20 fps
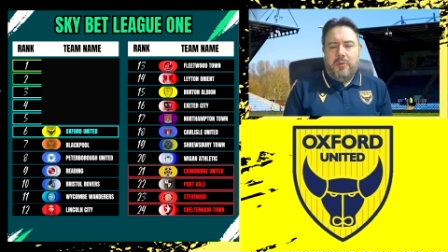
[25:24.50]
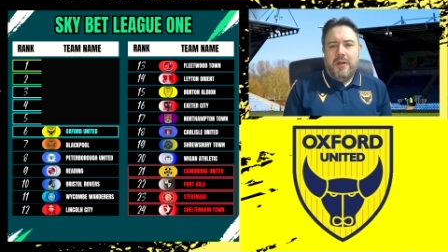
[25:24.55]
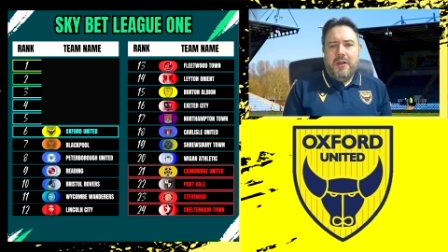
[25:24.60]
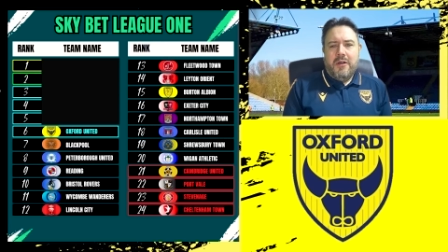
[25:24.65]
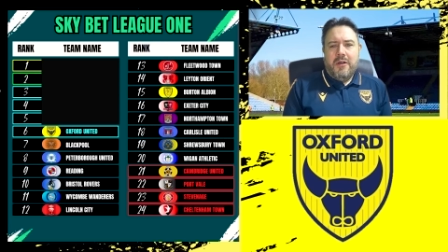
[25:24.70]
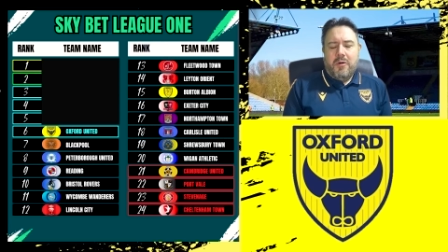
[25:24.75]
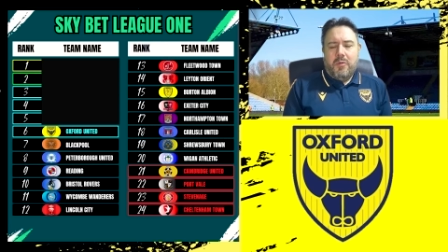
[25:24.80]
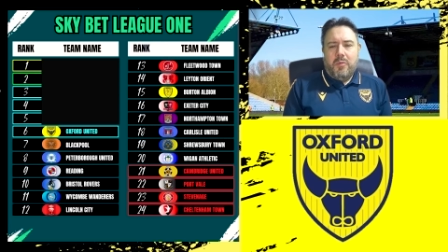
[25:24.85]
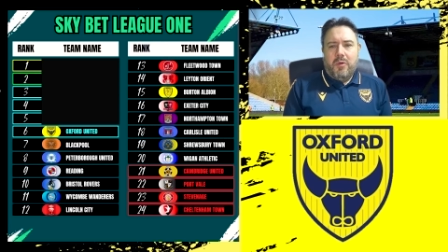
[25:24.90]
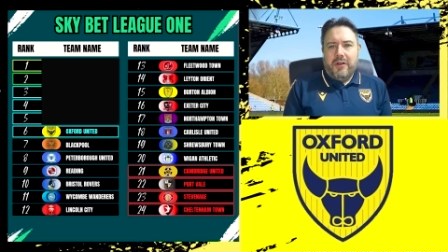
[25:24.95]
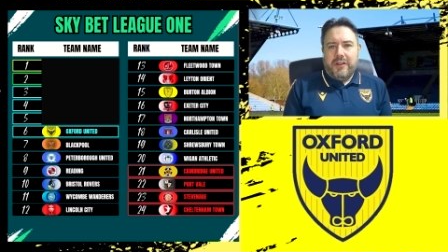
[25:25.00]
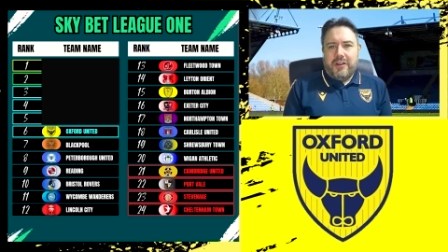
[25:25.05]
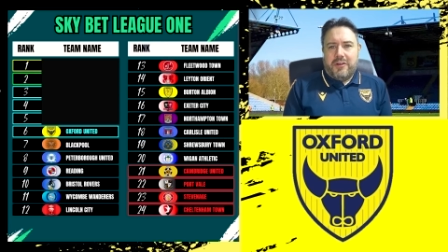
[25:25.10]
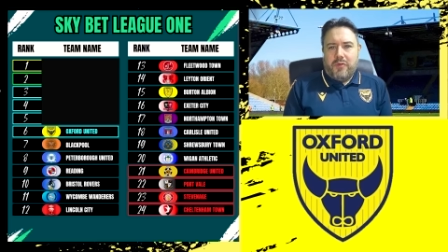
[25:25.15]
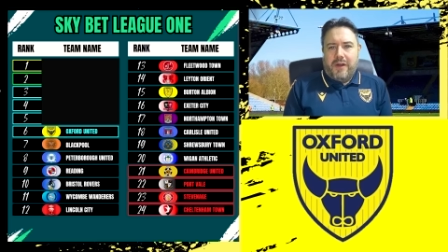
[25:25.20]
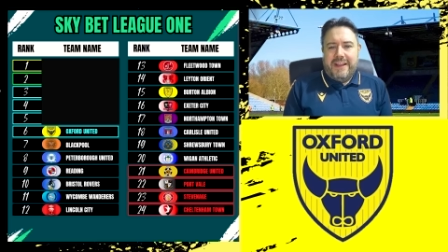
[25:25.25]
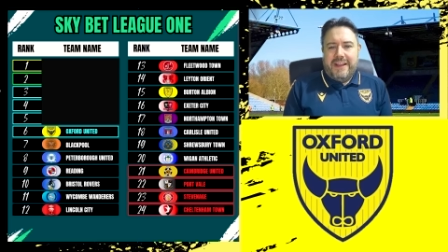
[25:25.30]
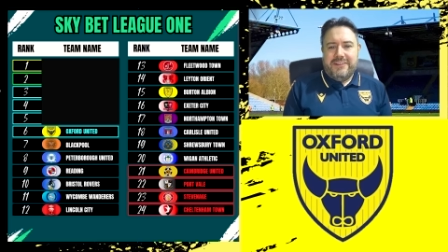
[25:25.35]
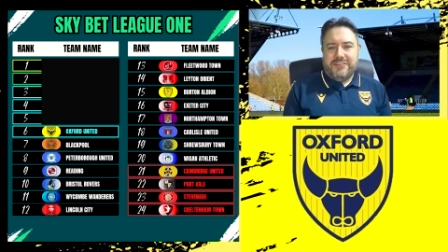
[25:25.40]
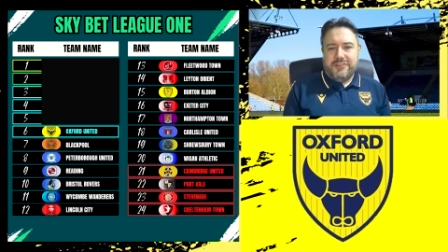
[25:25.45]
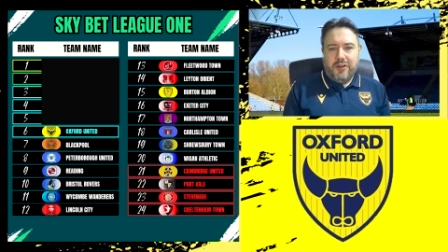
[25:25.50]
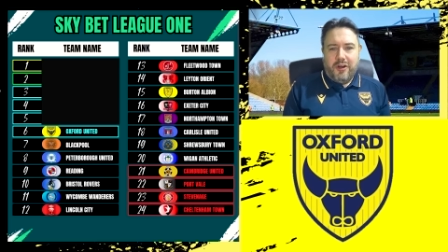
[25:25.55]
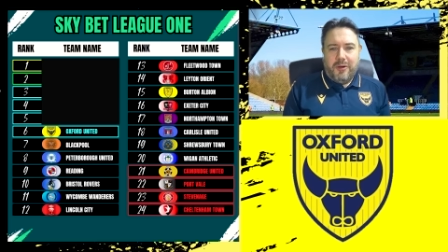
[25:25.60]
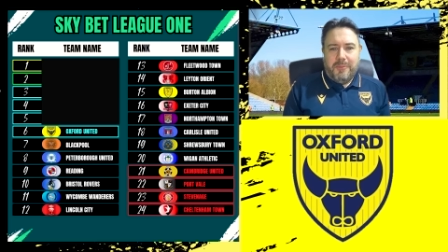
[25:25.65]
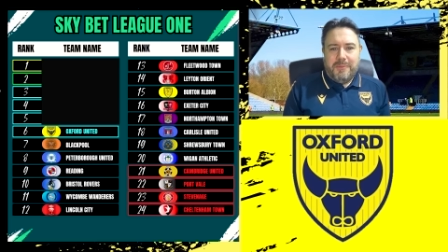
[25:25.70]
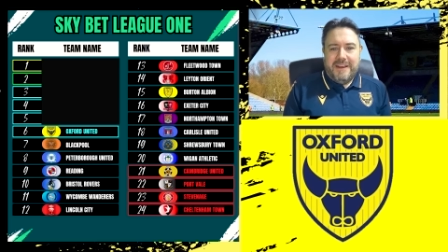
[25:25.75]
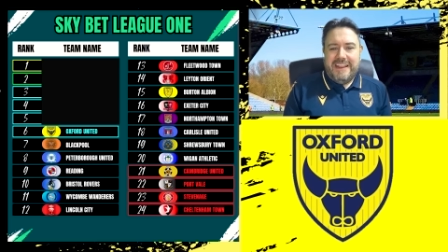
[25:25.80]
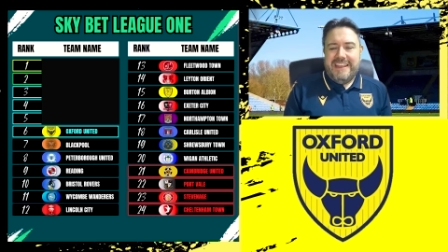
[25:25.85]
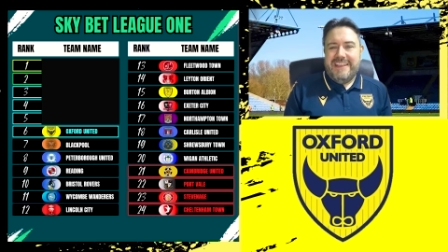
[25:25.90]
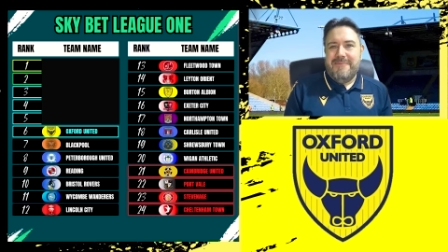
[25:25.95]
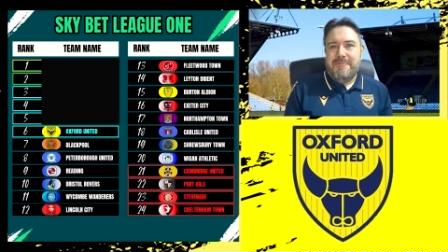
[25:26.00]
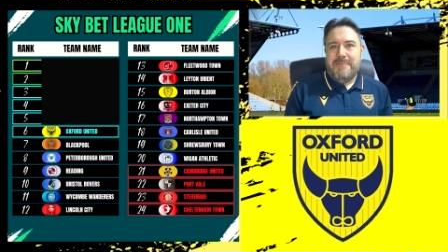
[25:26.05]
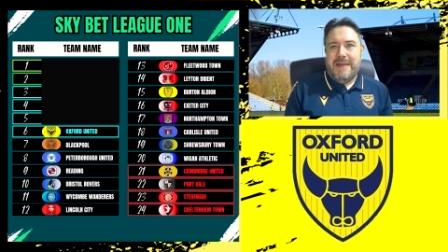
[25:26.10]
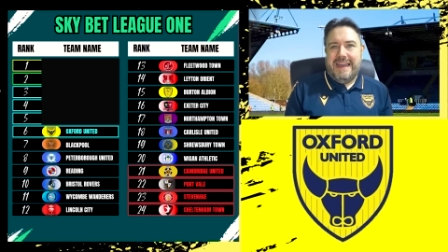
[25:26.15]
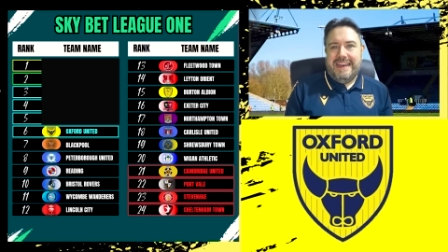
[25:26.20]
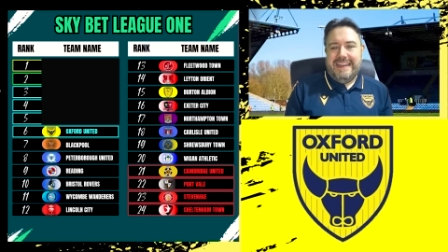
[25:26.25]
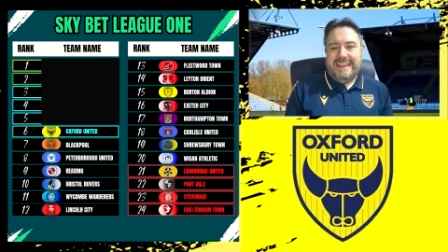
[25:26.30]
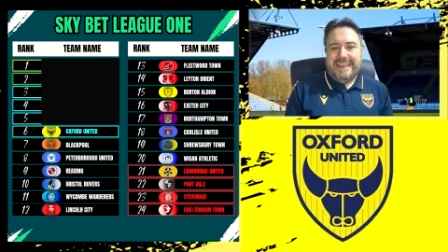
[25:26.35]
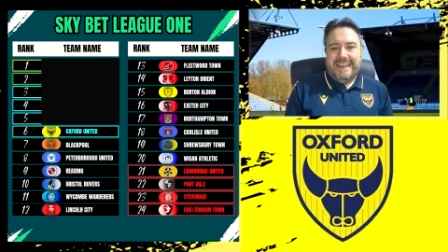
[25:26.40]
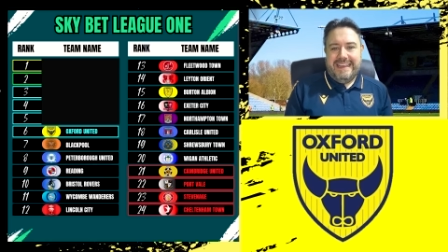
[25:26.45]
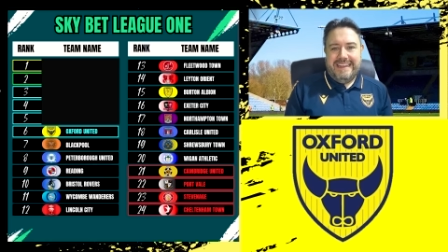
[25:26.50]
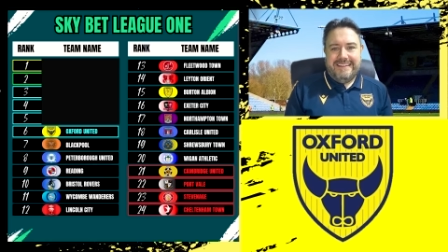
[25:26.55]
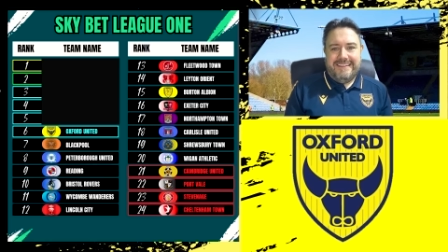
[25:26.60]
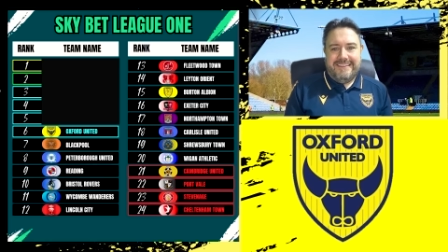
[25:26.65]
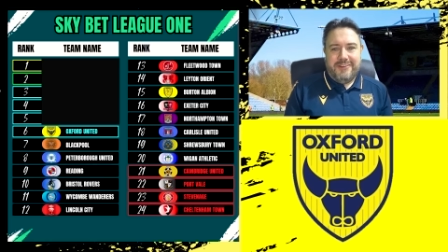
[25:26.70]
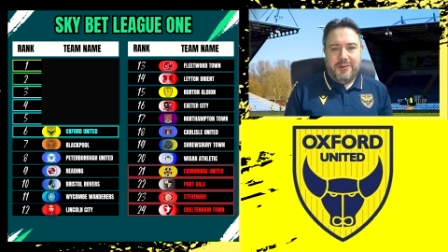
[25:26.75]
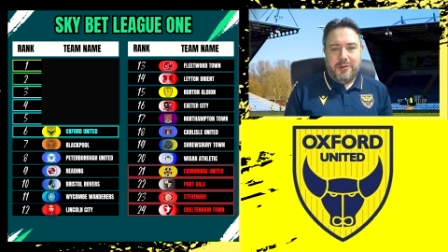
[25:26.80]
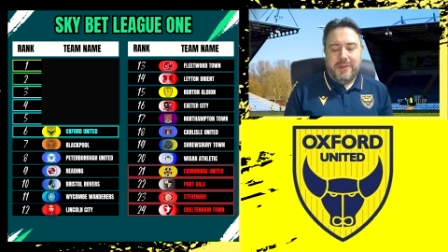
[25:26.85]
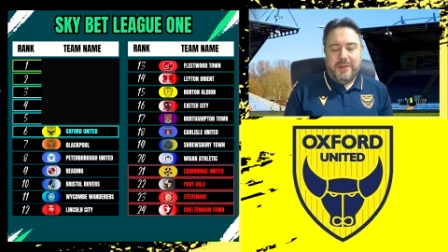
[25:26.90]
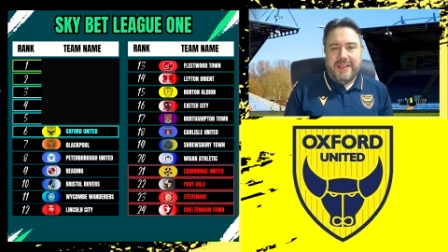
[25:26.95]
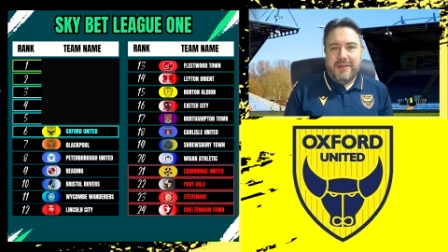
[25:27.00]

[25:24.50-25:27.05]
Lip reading: what a great job Liam Manning is doing,